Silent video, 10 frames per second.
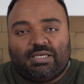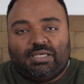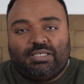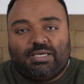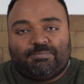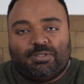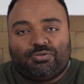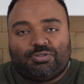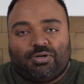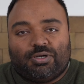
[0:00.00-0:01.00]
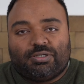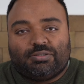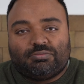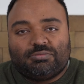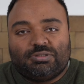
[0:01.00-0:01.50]
in-depth look
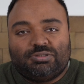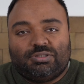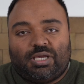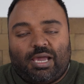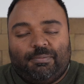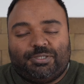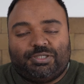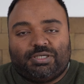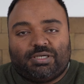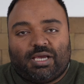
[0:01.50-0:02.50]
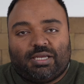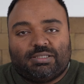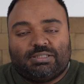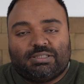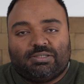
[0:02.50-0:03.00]
on aperture
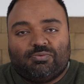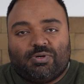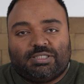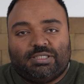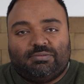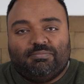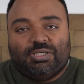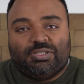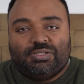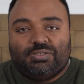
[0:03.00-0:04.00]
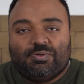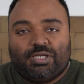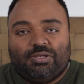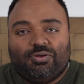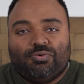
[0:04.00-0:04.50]
and what it means
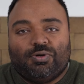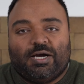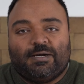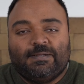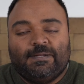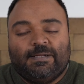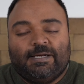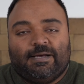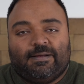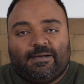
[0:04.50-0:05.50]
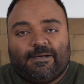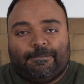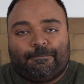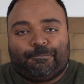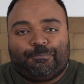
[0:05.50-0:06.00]
when you are
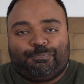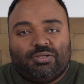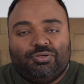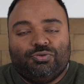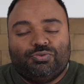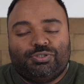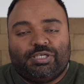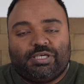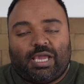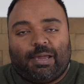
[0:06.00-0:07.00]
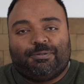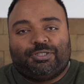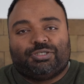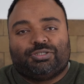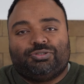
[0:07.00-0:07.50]
using
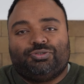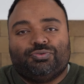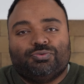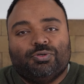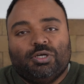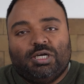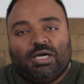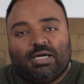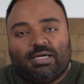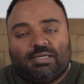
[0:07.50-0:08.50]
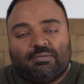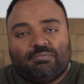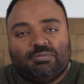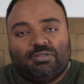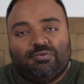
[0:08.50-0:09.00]
aperture to
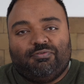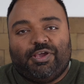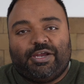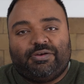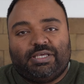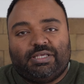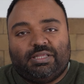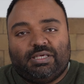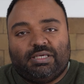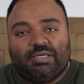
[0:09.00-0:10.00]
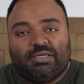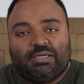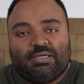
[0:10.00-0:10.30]
vary the